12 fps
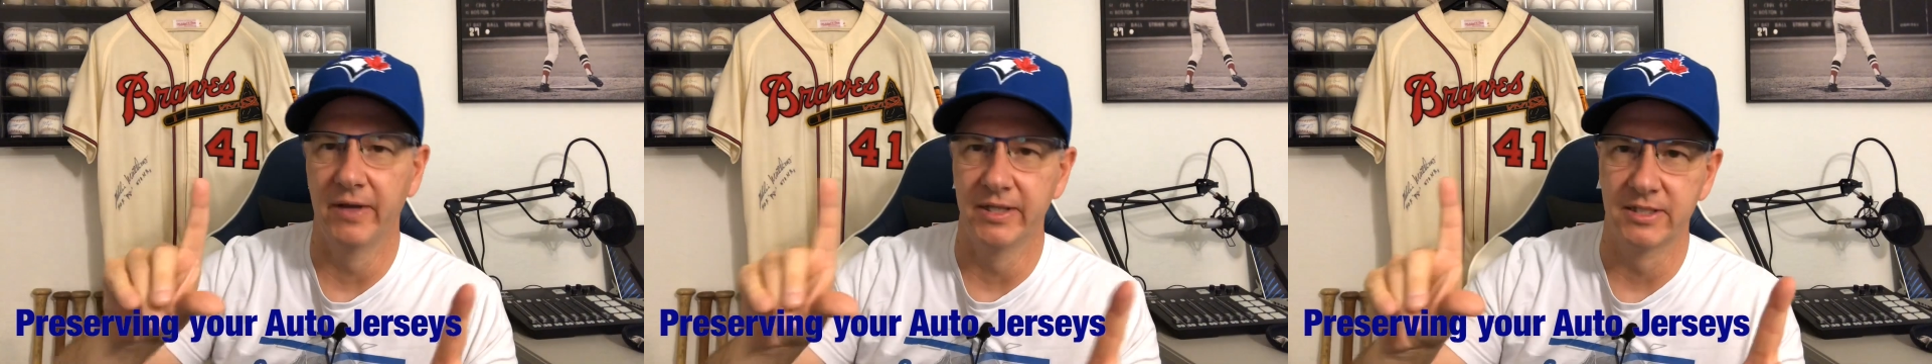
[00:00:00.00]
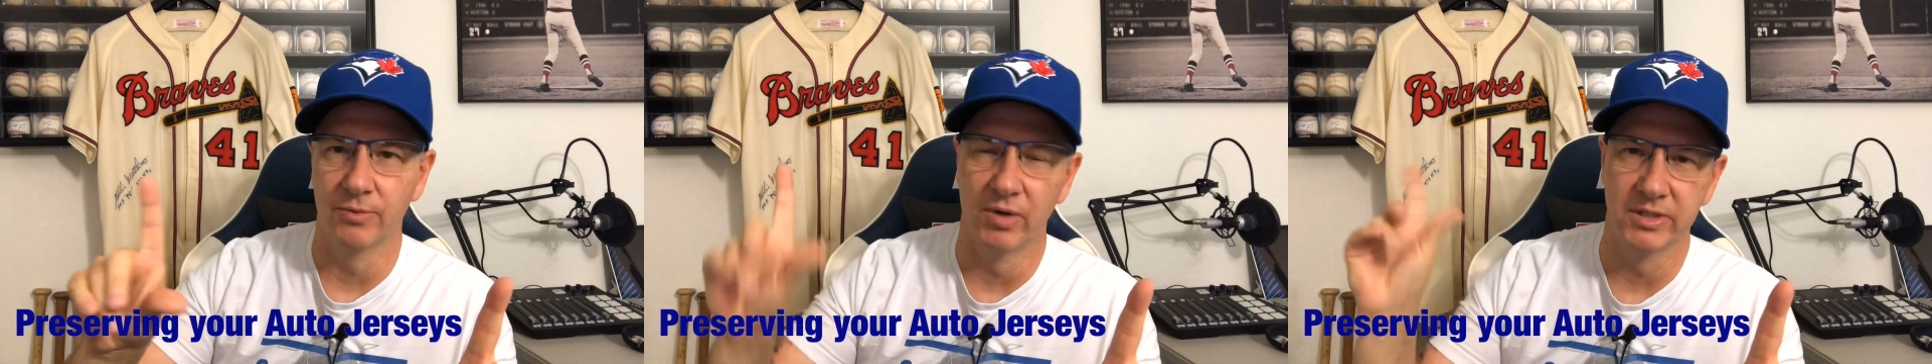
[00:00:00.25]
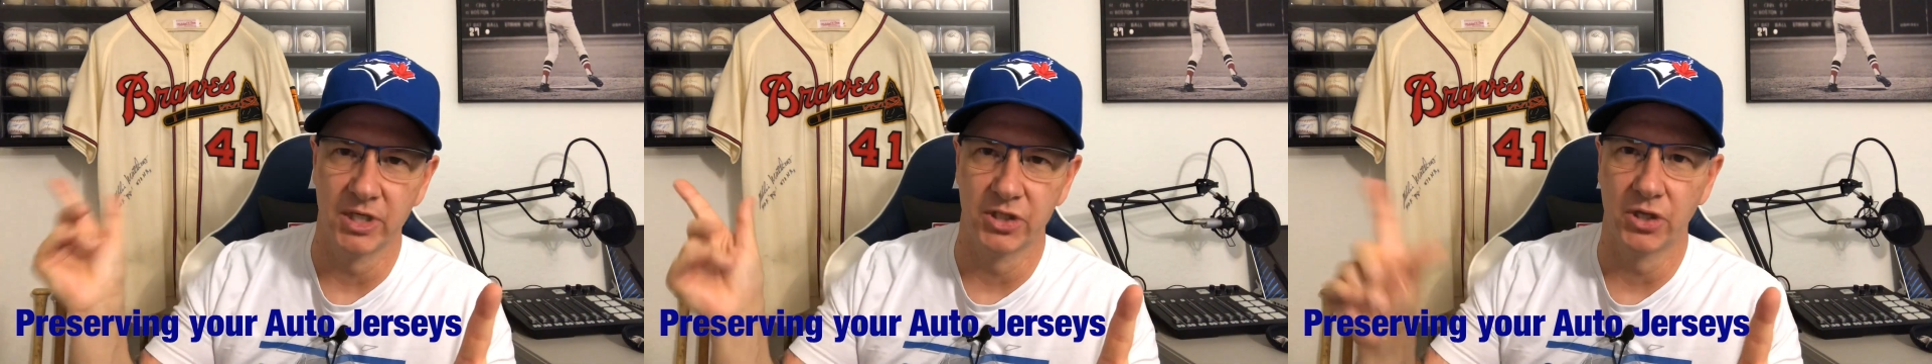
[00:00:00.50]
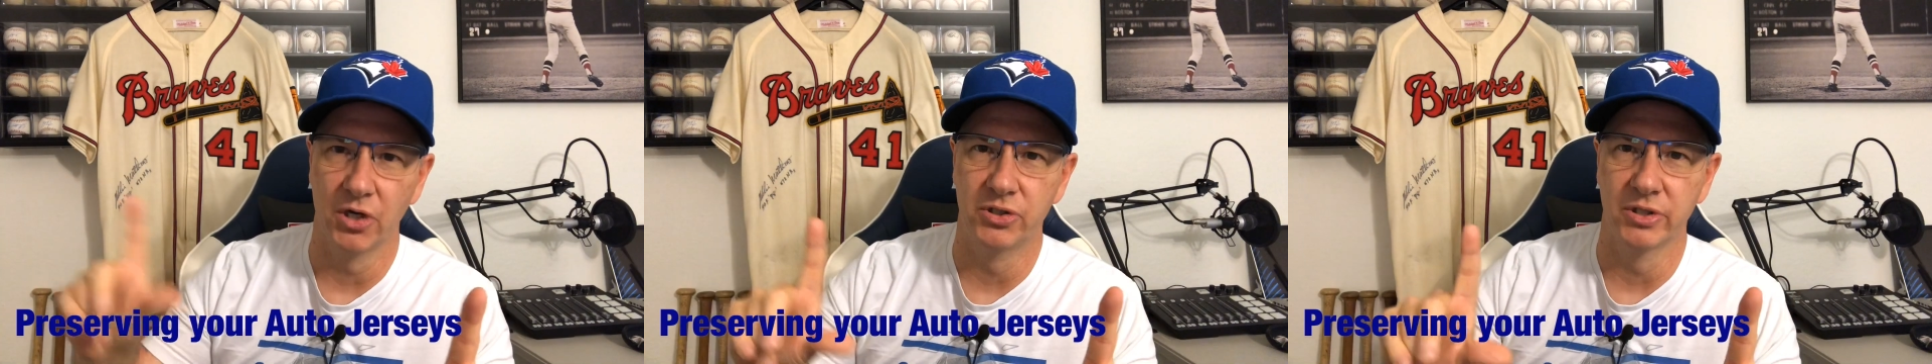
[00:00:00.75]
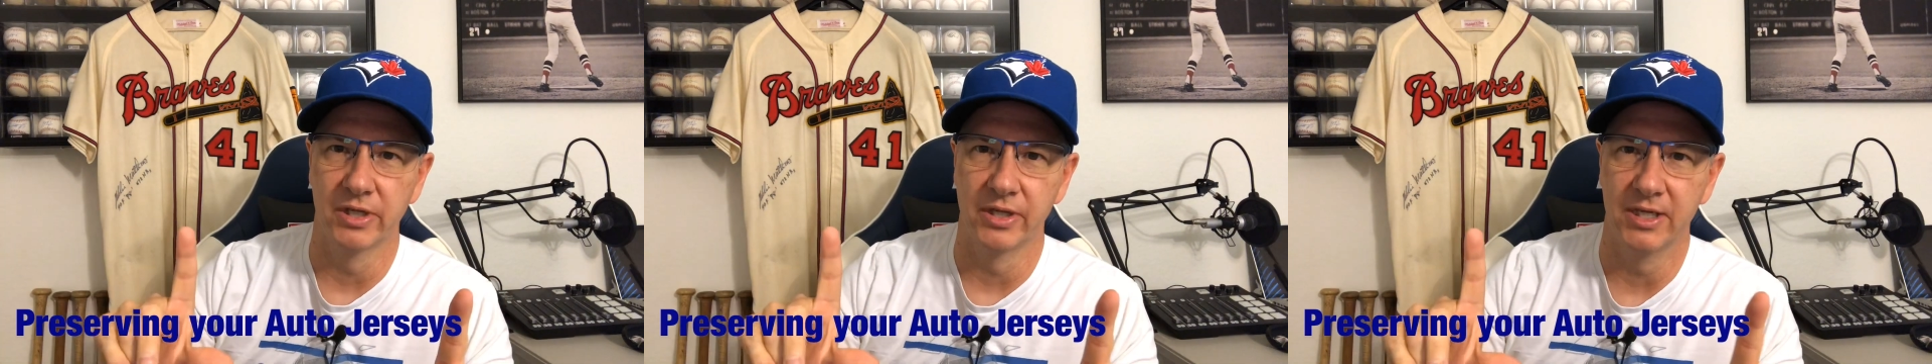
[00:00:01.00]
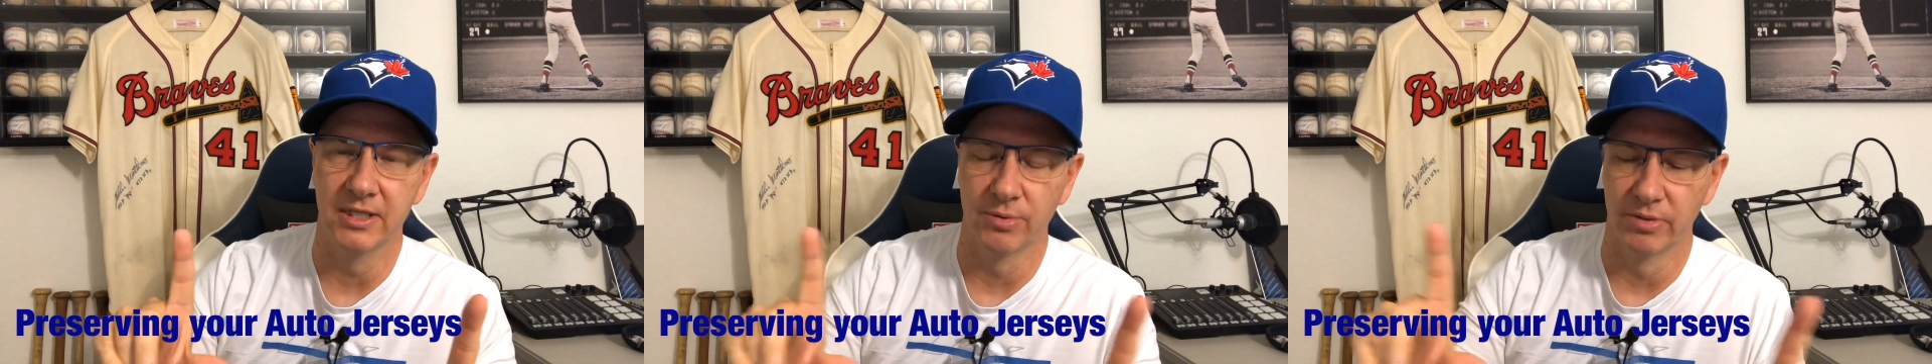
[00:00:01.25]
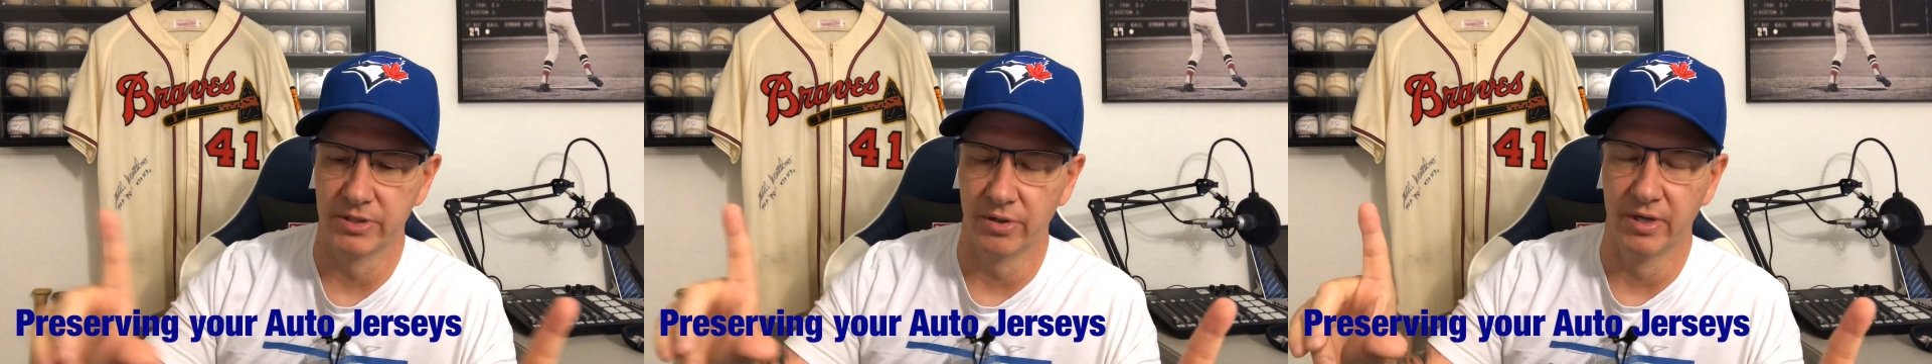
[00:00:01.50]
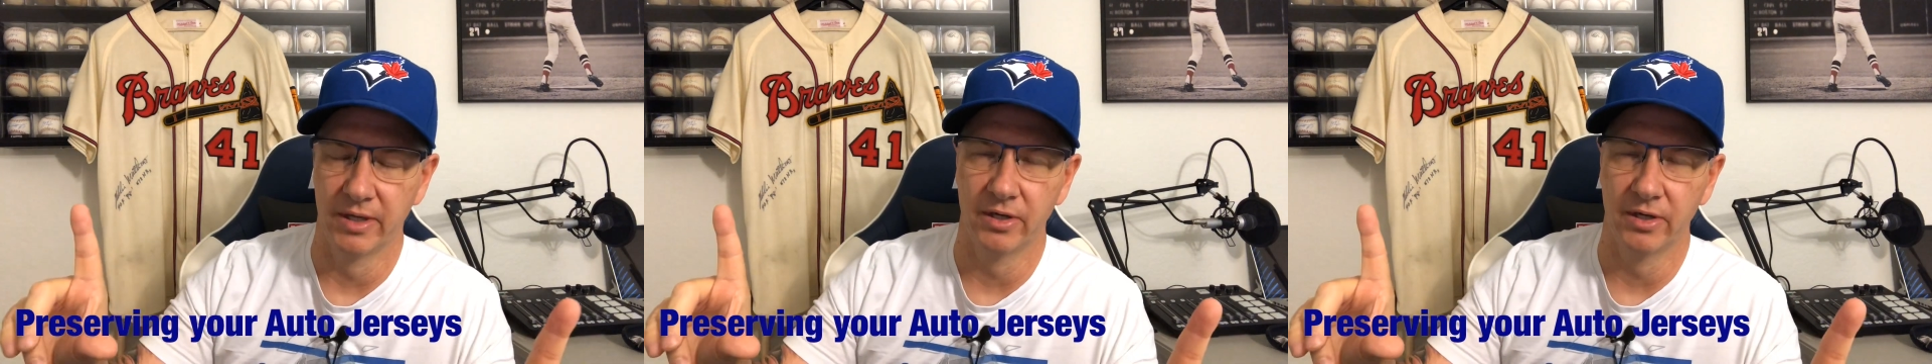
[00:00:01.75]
It's the ones I showed you that these ones are in.